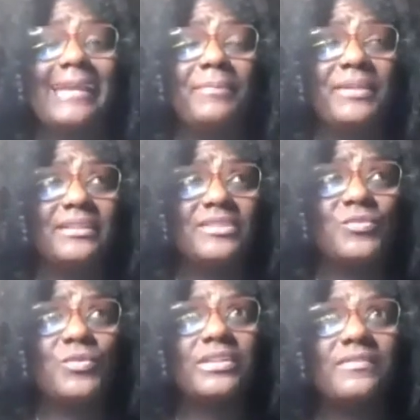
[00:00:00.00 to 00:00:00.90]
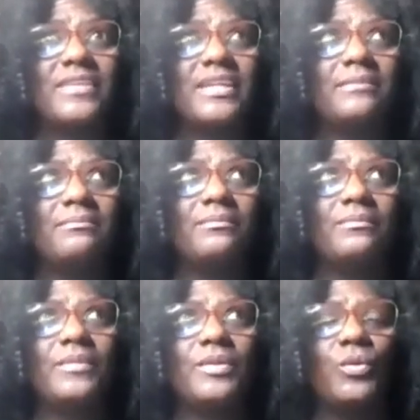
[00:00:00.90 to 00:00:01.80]
because one of them
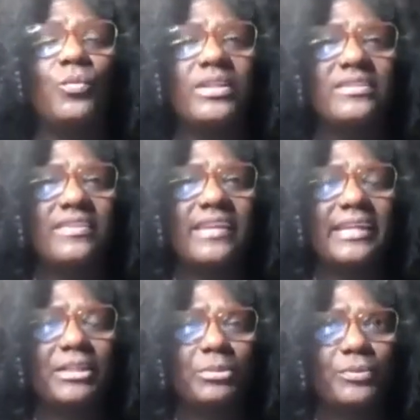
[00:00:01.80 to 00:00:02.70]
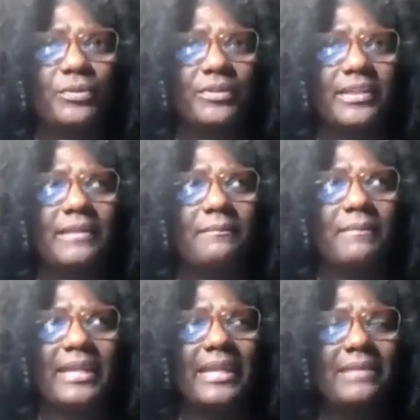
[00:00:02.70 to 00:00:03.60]
went to the airport in
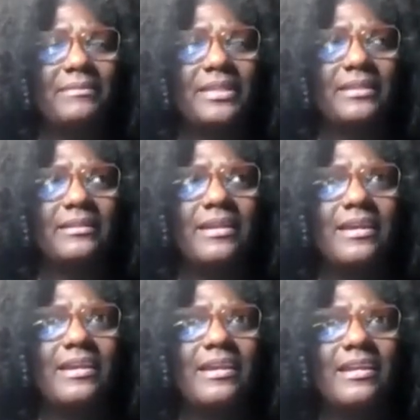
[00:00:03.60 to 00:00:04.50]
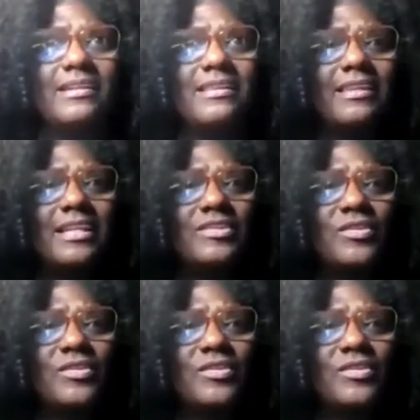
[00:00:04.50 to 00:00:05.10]
Miami and they mm-hmm.